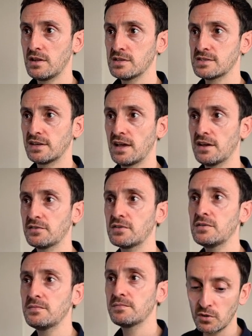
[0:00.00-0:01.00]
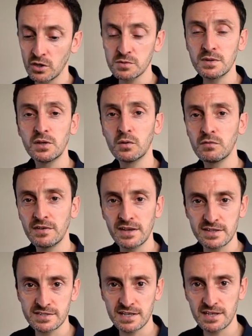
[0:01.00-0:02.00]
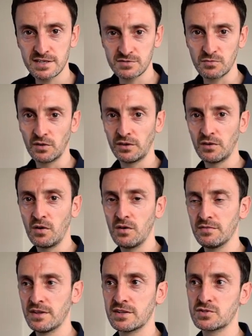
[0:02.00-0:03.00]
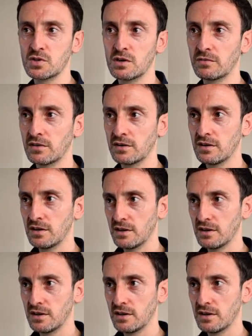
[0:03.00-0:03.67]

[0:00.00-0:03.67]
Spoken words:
Let's hit enter. Because we know VNC is running on that server,